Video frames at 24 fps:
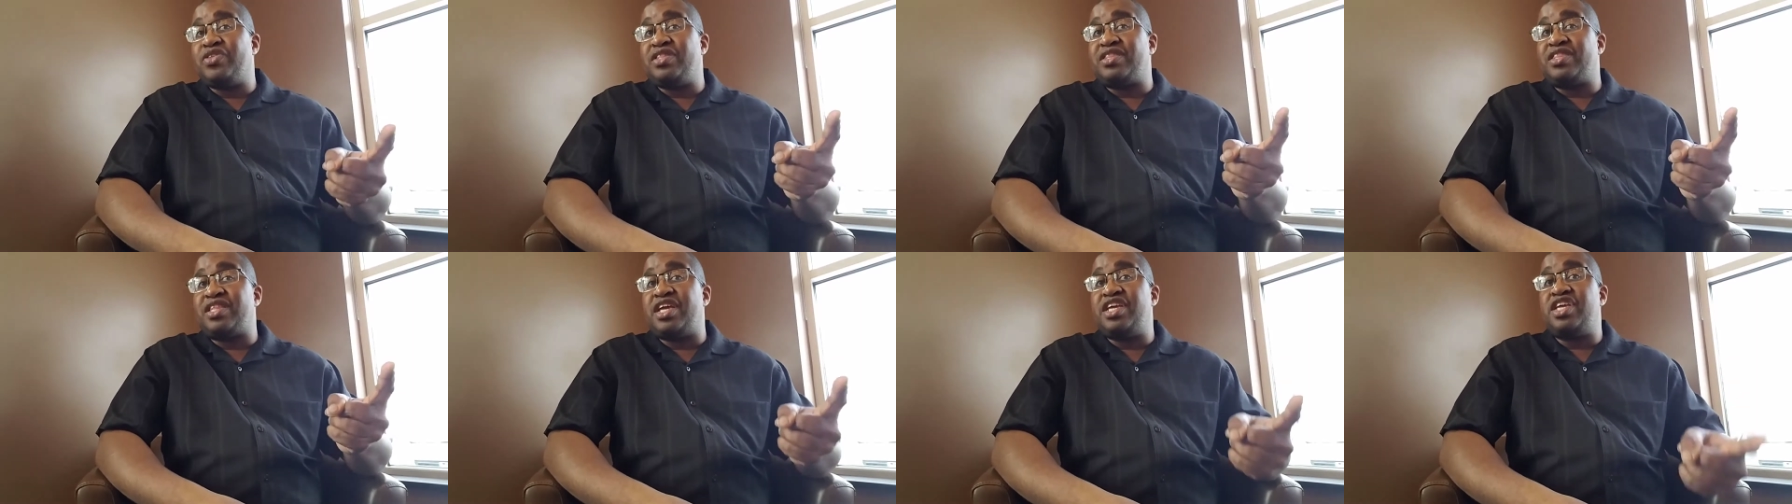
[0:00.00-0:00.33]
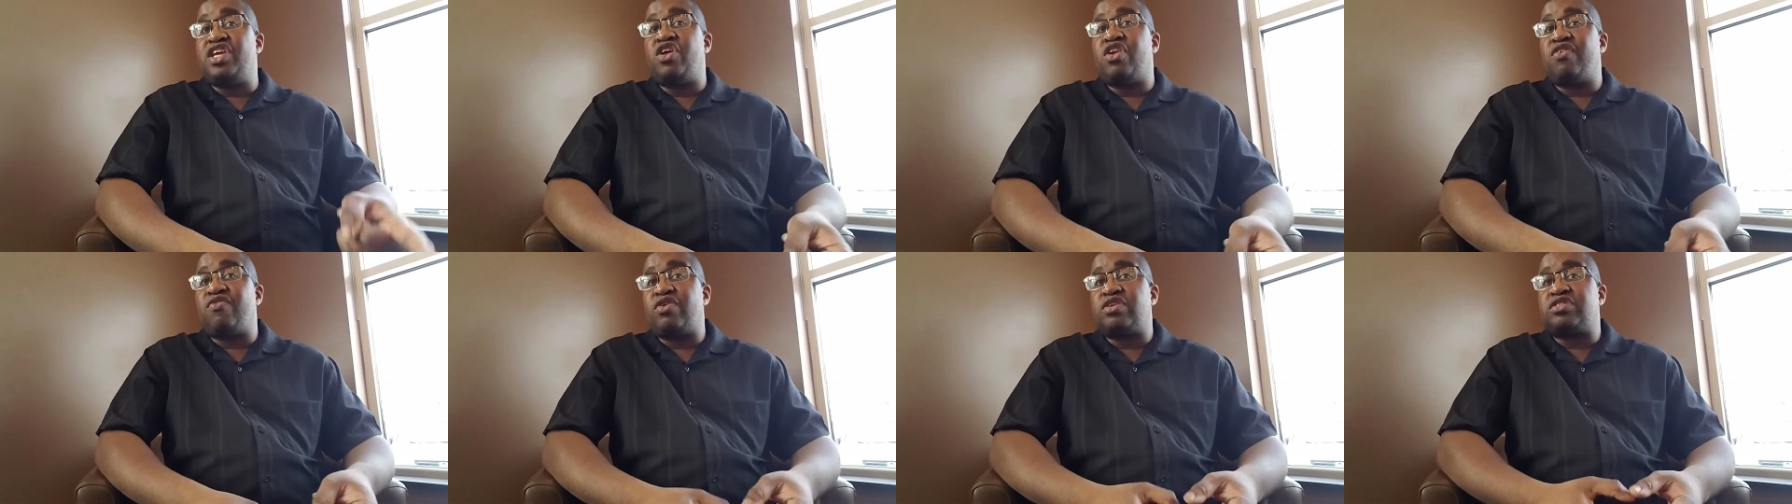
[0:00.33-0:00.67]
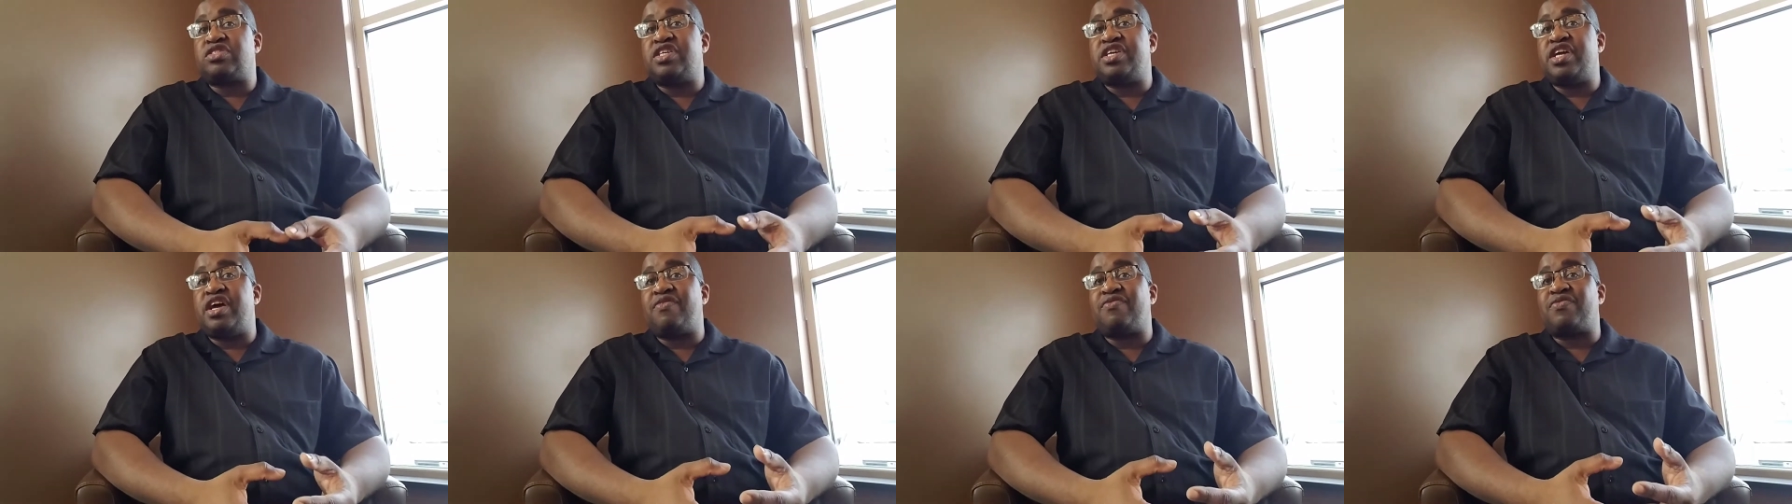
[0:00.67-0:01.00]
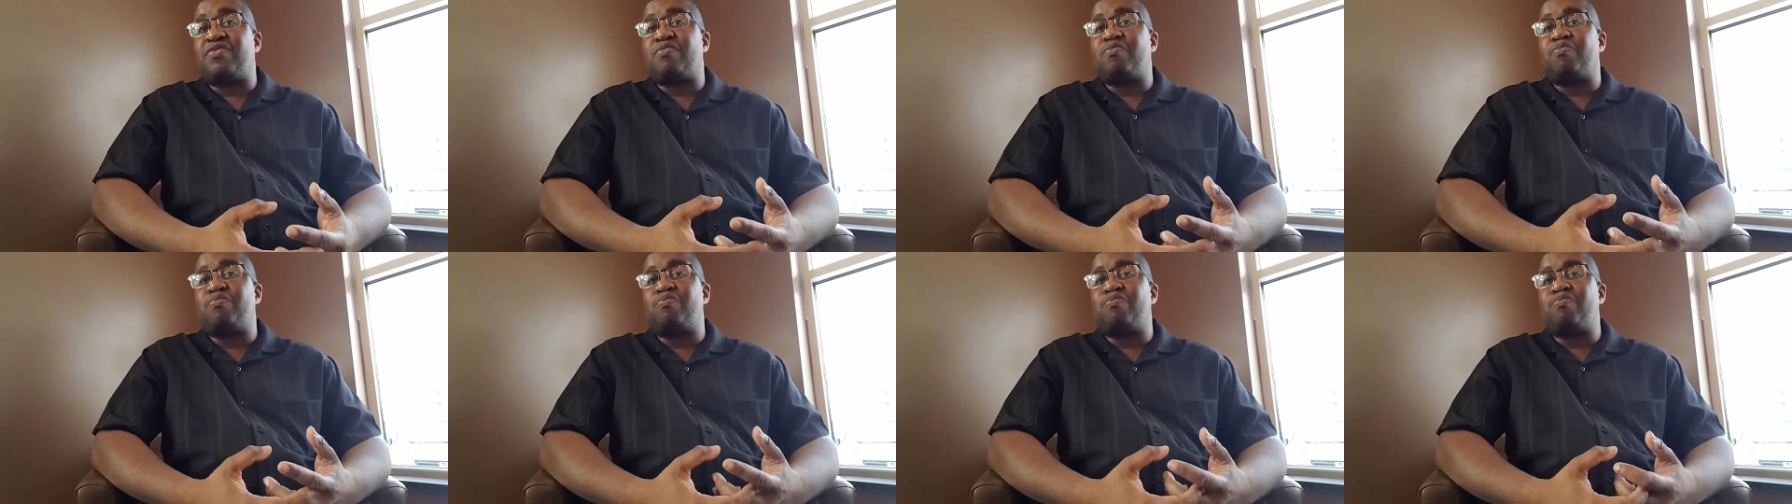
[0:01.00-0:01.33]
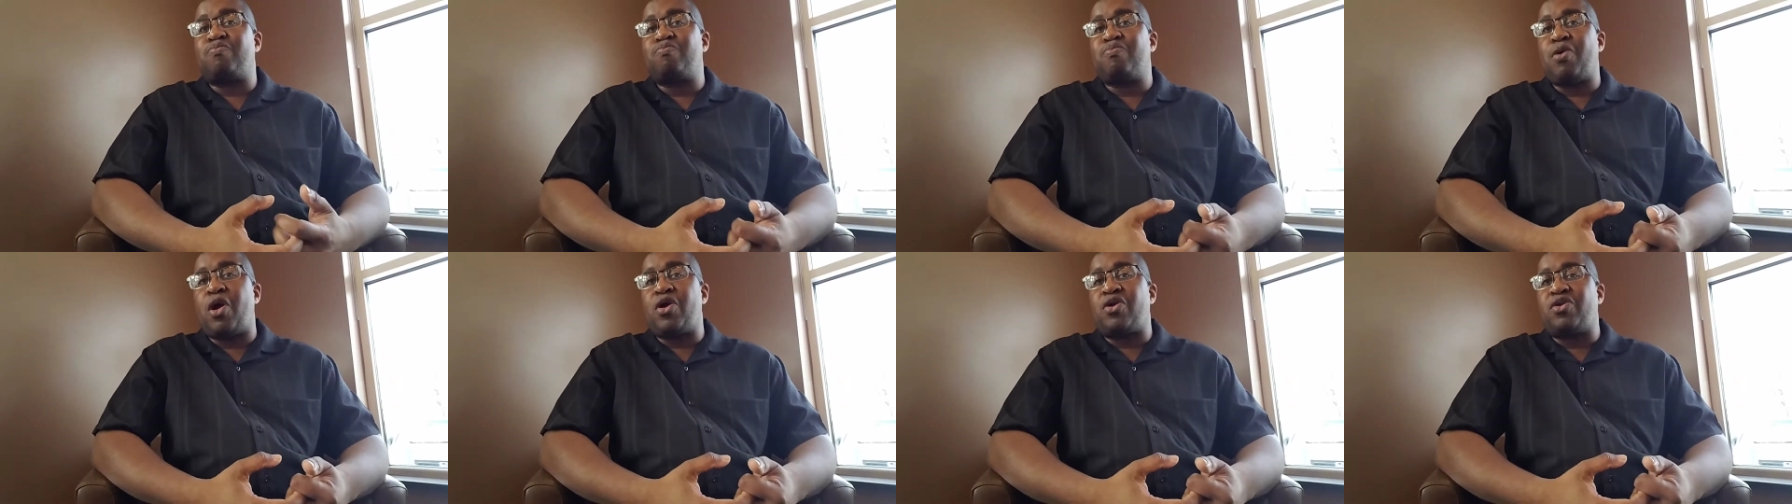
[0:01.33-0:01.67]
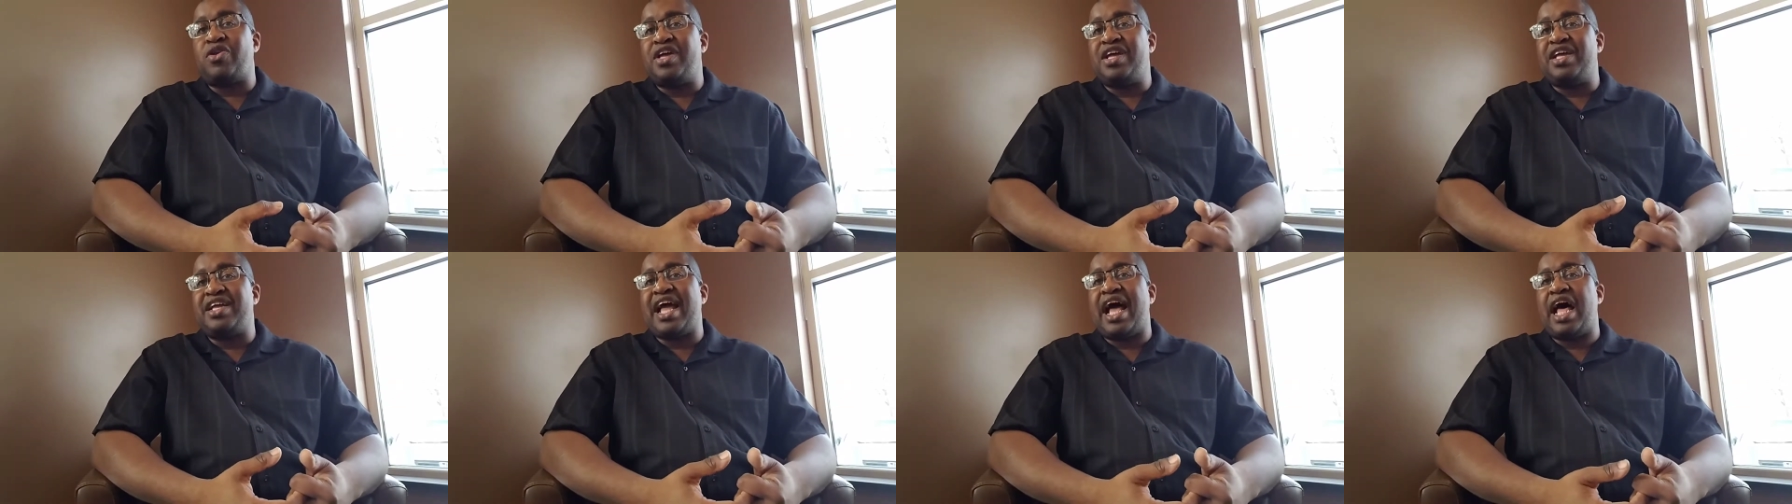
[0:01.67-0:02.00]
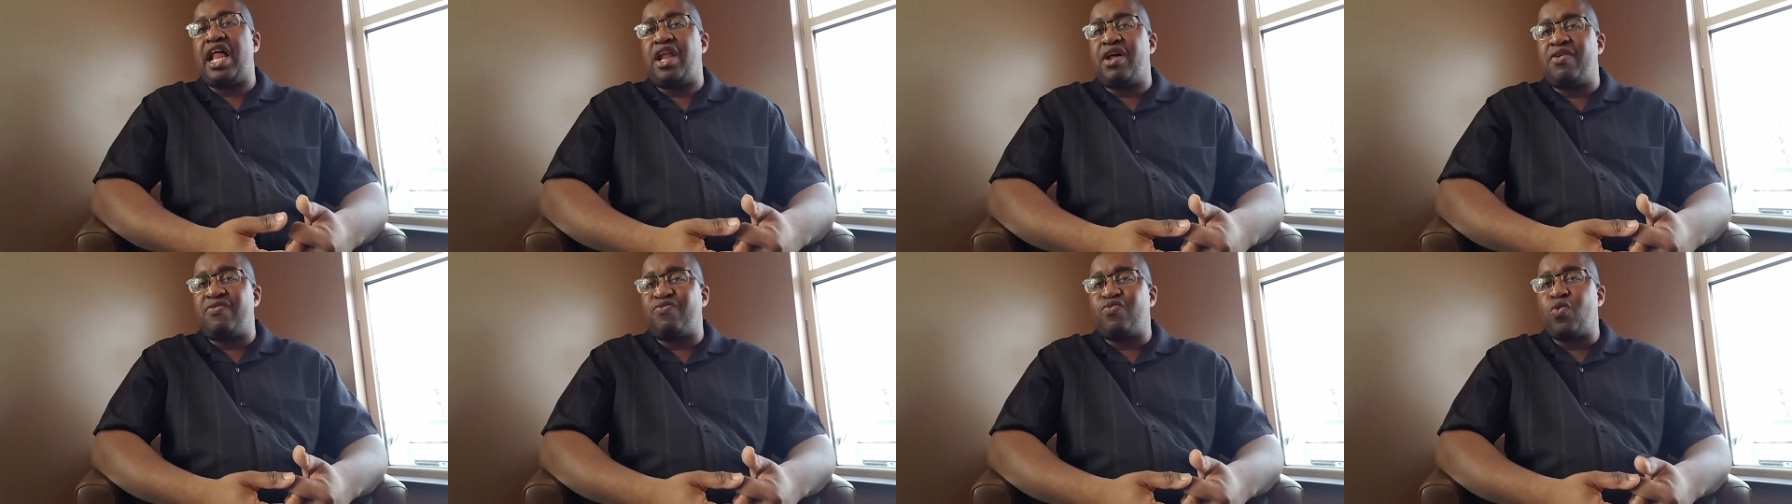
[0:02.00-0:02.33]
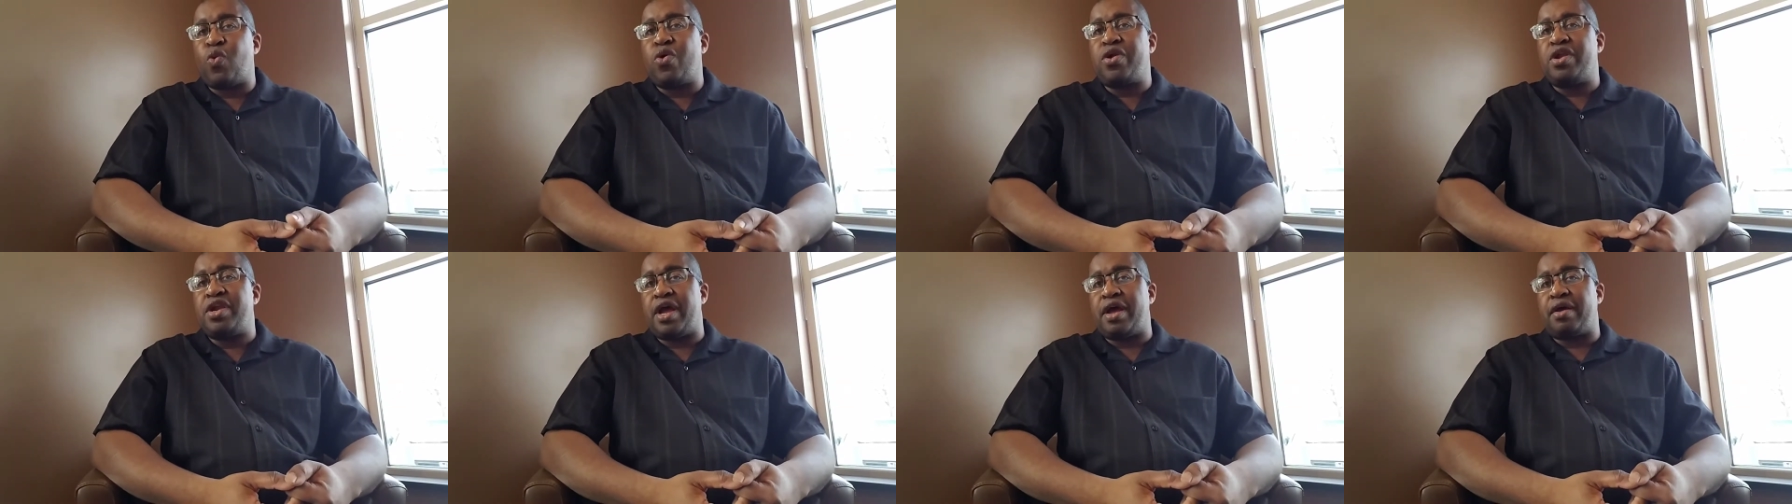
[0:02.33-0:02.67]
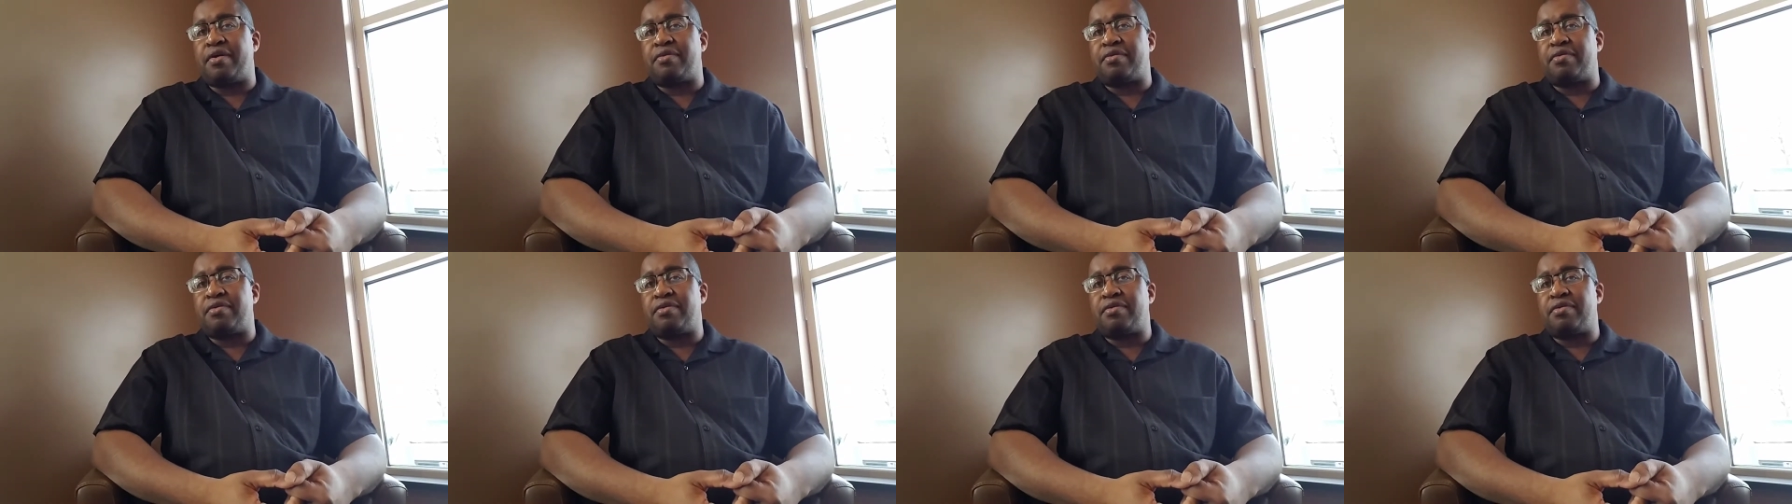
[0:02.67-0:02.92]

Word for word: the University of Berkeley, California,